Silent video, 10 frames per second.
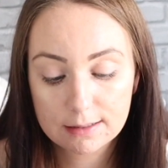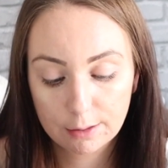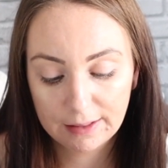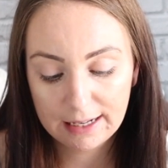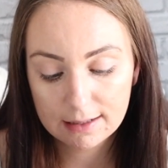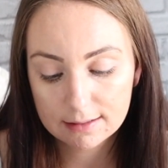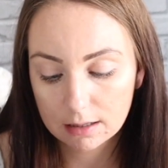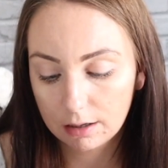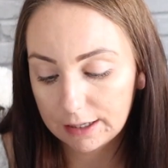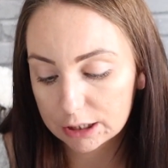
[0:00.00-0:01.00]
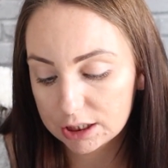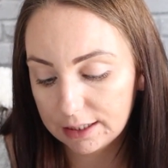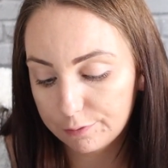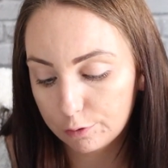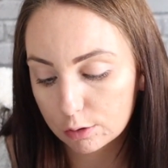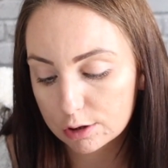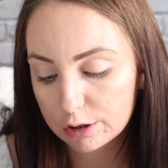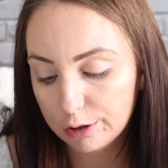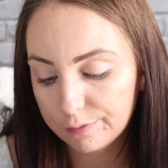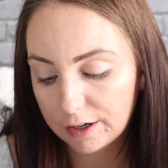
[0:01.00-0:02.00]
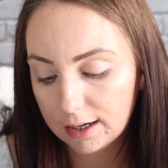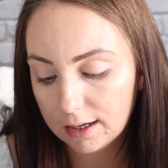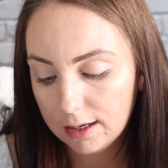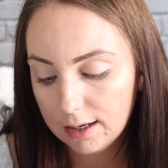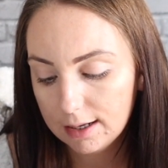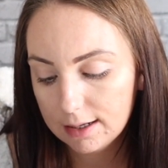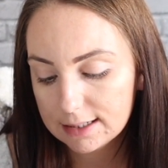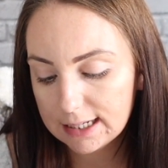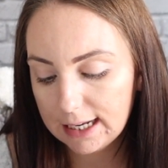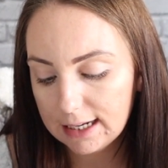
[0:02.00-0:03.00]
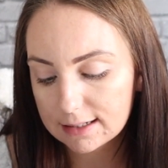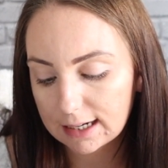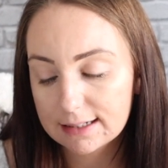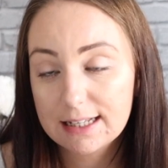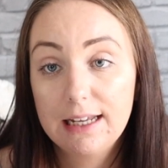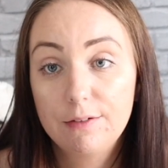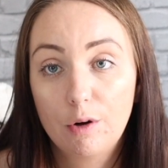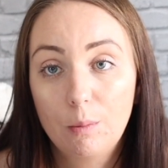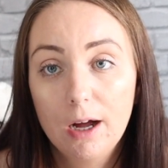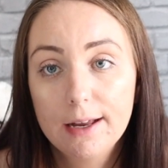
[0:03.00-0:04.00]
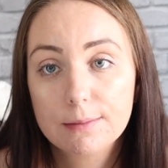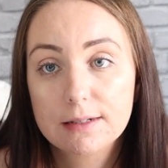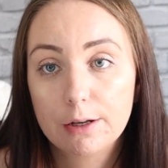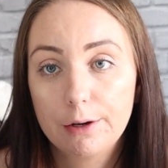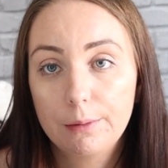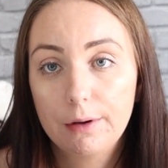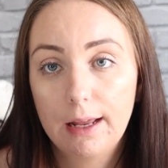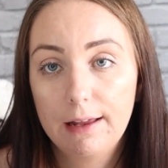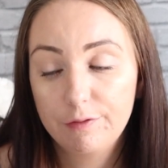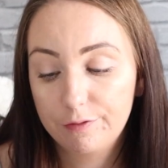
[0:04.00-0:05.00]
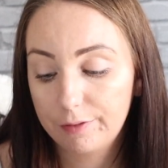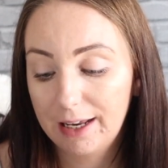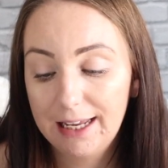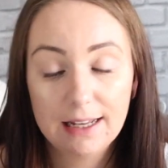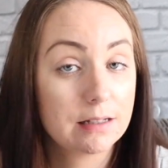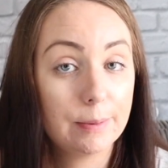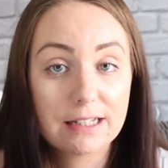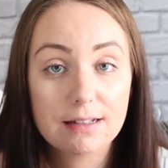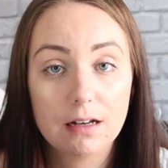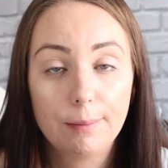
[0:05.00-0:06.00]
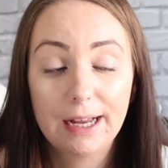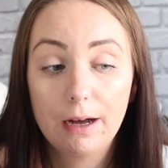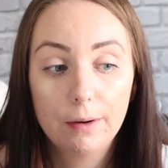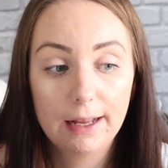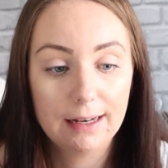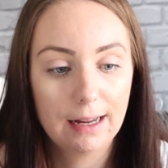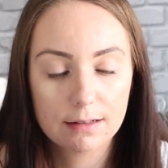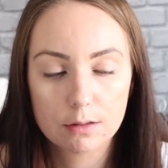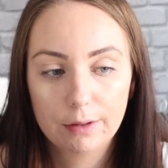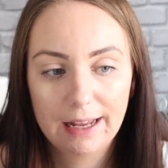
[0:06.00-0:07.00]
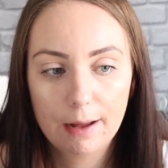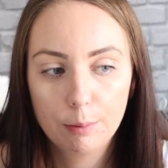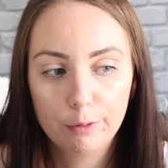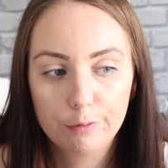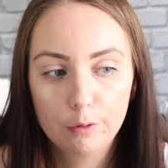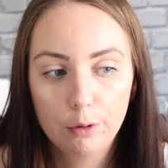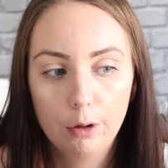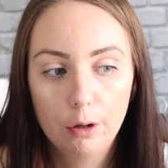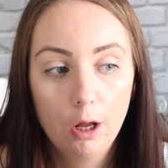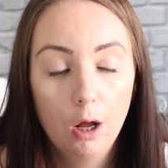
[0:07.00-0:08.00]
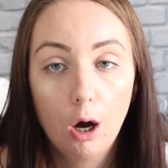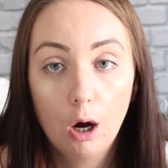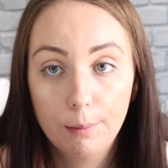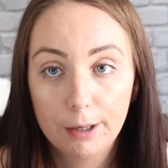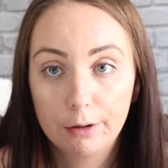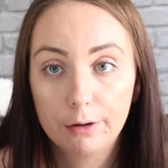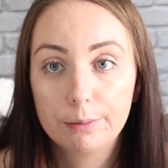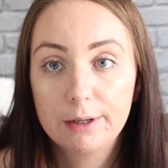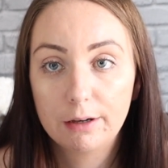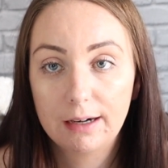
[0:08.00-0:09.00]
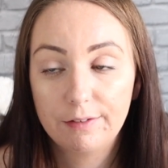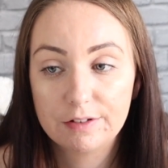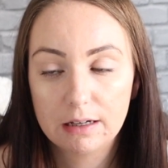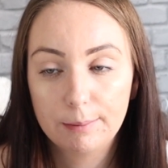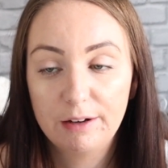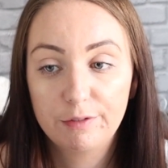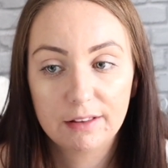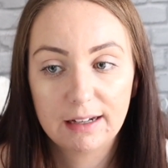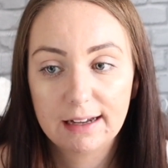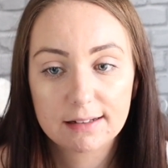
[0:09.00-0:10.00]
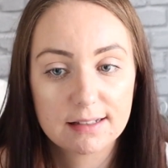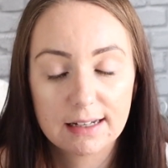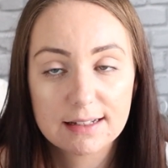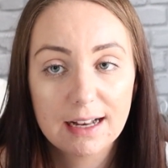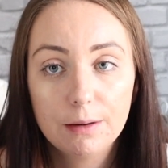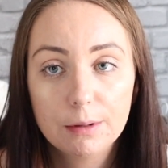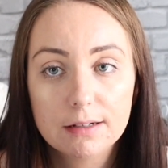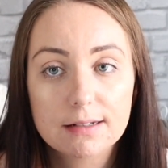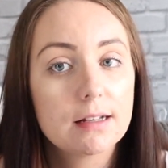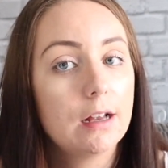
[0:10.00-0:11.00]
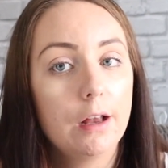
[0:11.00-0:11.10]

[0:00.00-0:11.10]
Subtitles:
So these are actually for Suva, Teat and Tiva wipes, so if he spits his dummy out, it lands on the airport floor, oh my god, we don't have a dummy for the next 6 hours,